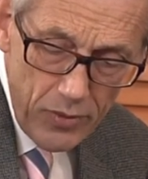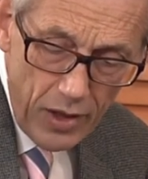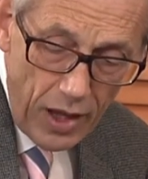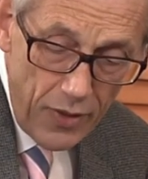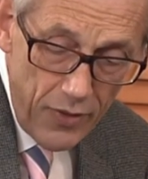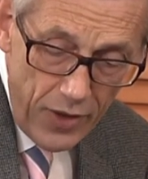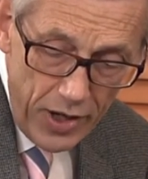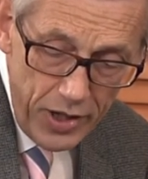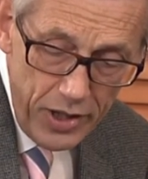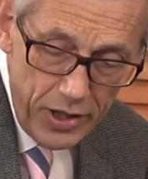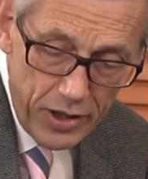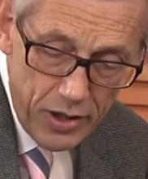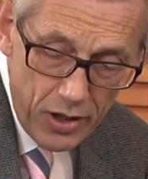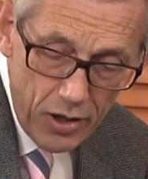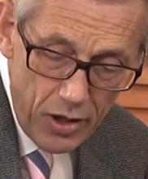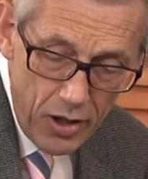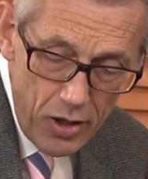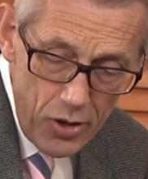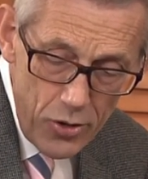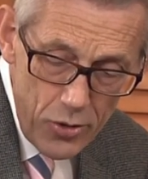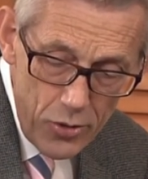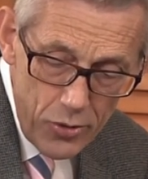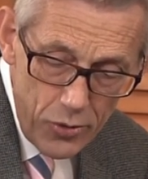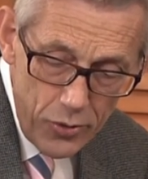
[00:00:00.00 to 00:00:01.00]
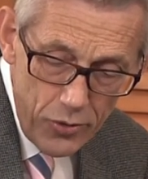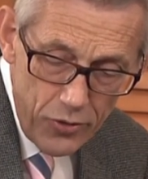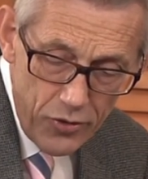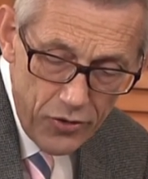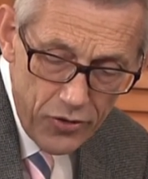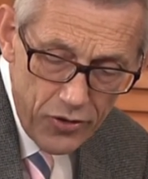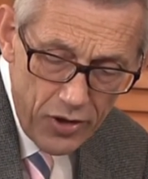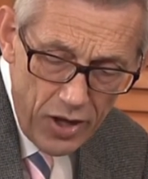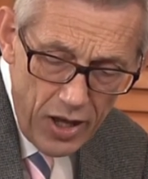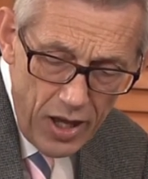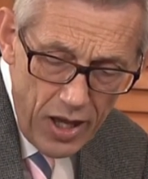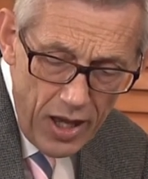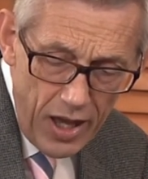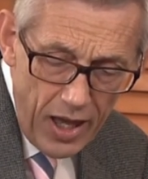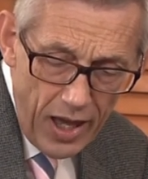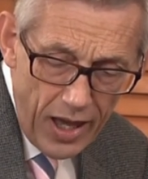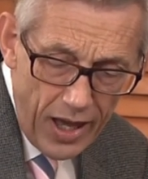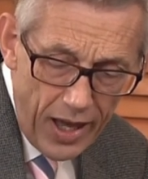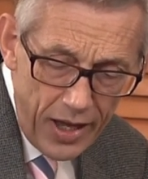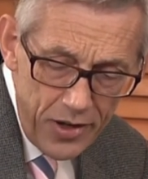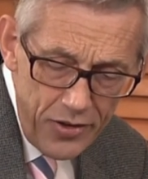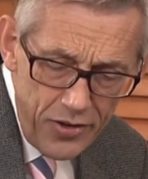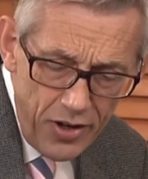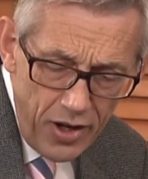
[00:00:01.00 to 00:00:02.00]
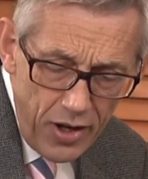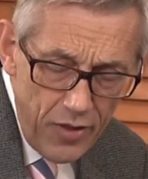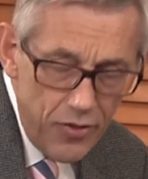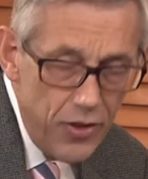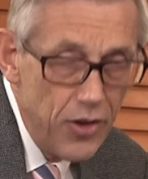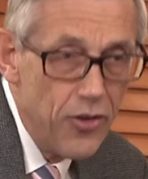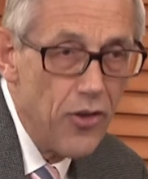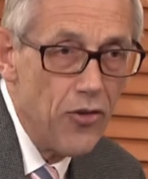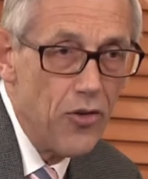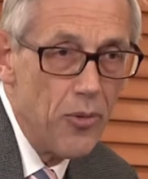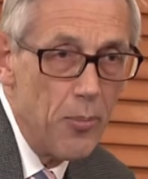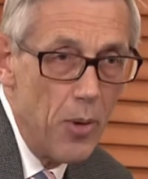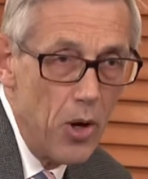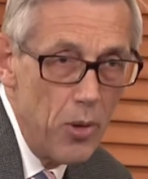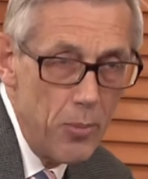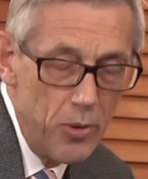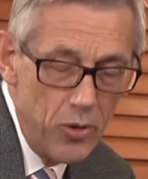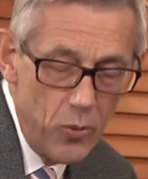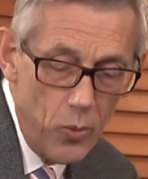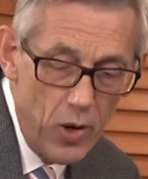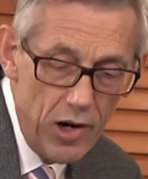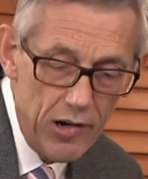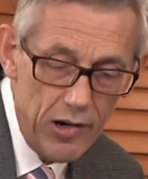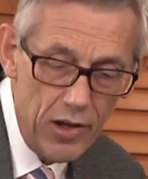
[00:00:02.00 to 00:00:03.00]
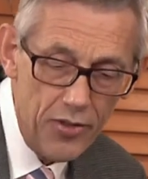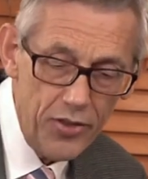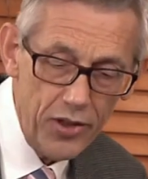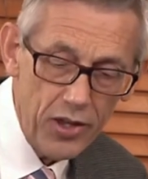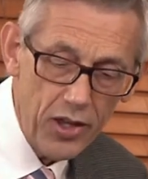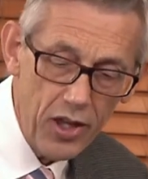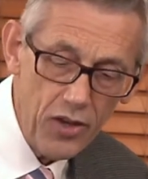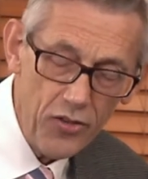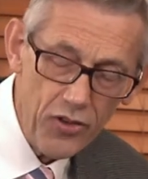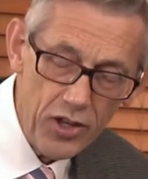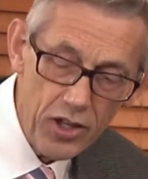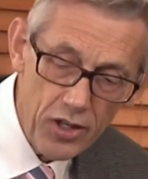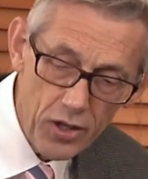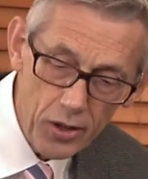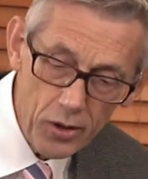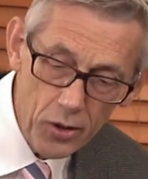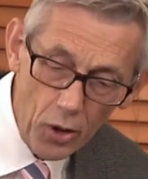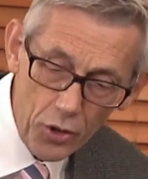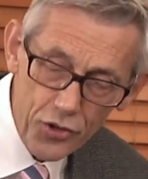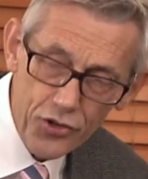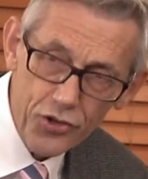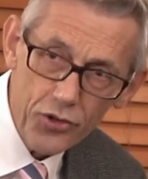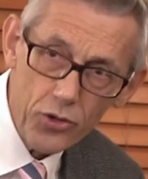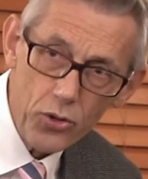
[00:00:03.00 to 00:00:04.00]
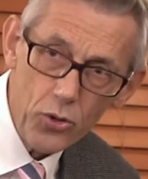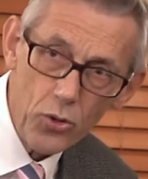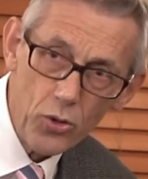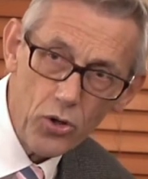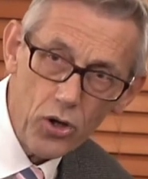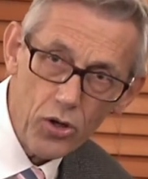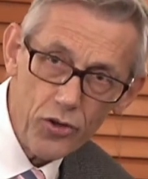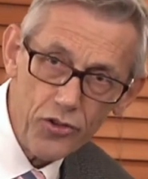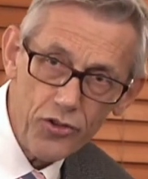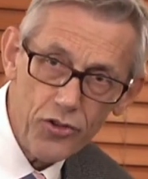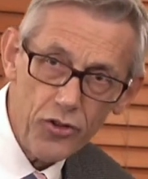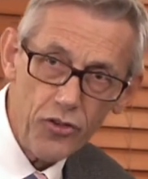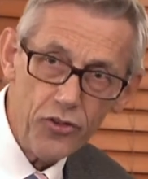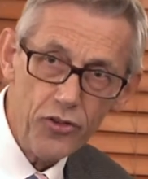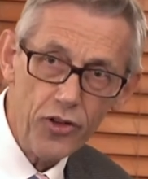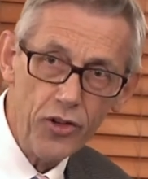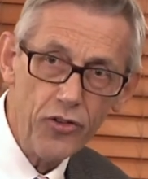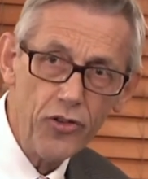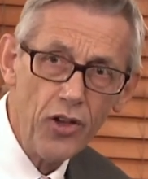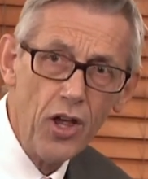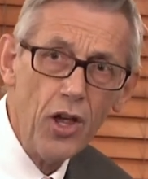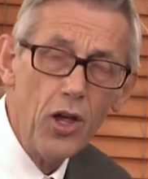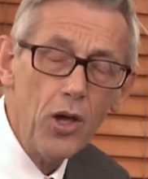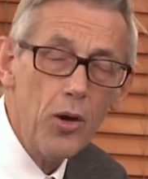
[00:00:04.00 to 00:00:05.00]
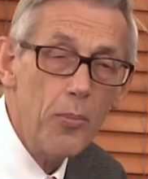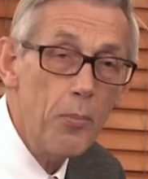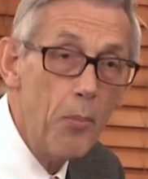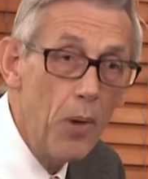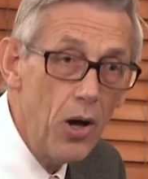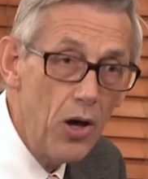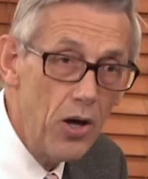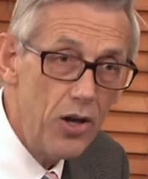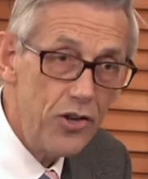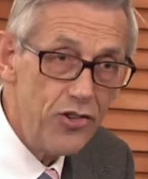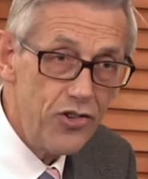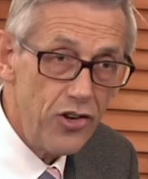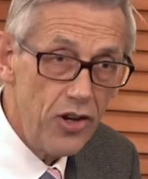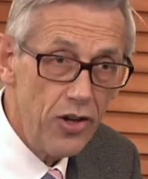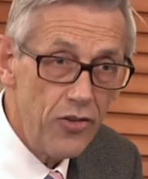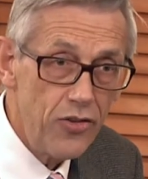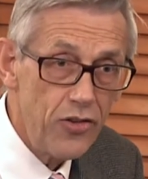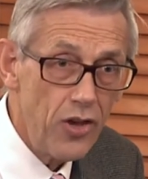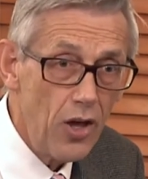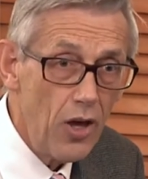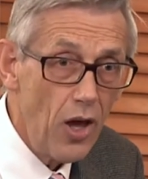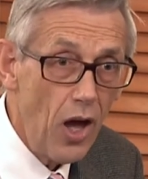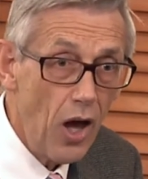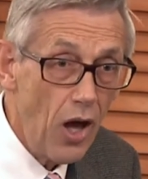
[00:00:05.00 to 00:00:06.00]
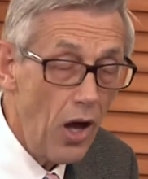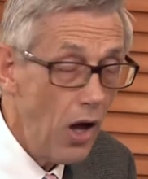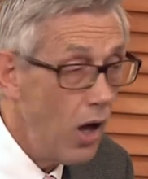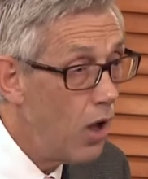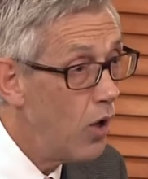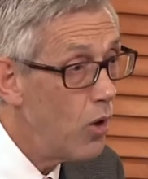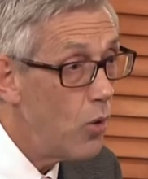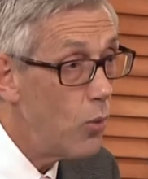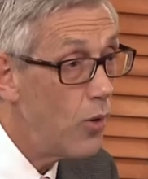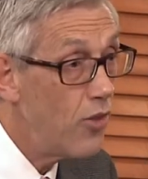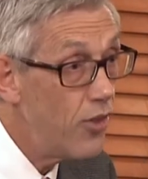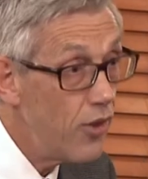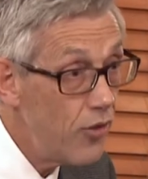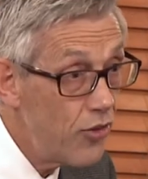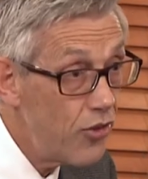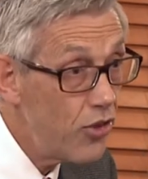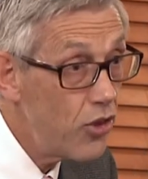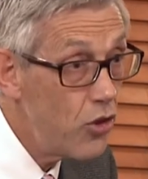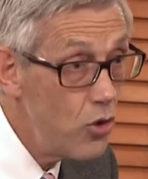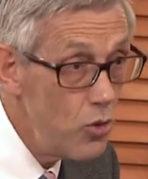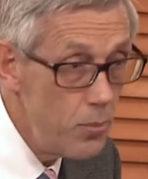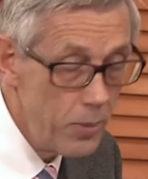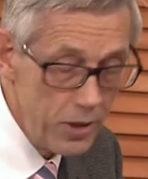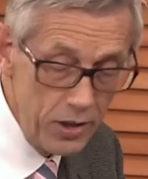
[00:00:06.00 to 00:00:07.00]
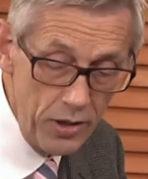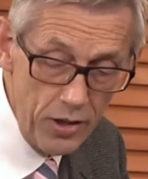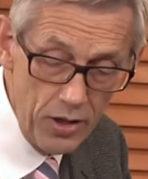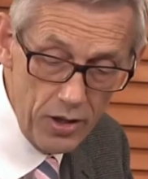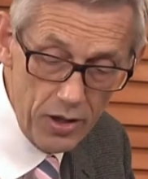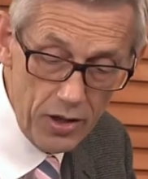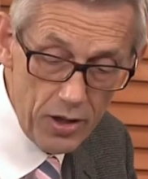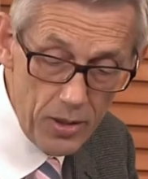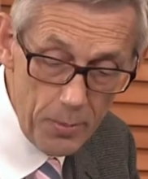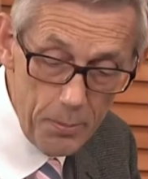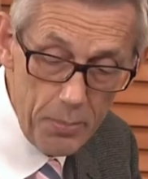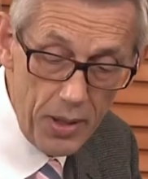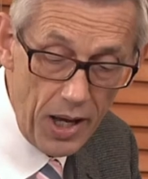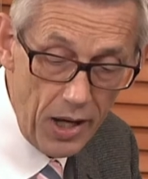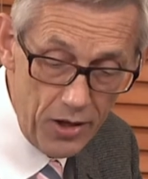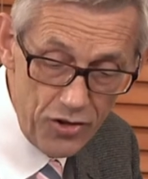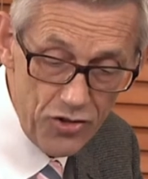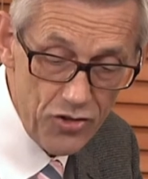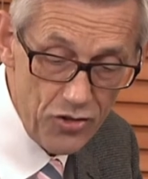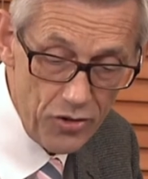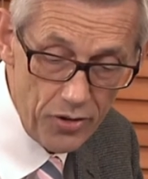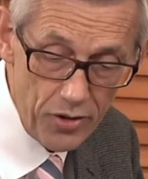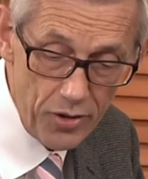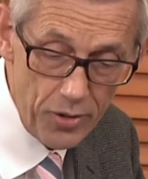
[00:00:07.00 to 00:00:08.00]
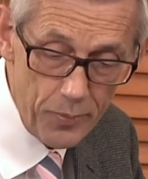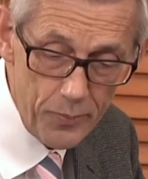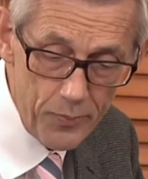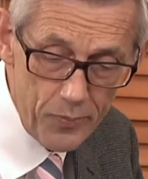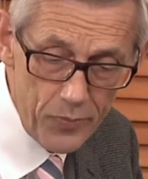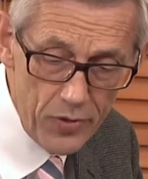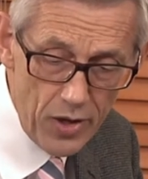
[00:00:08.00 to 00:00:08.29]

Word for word: And then he concludes. And this is a moment where I think his ecological consciousness merges uh, with his human compassion.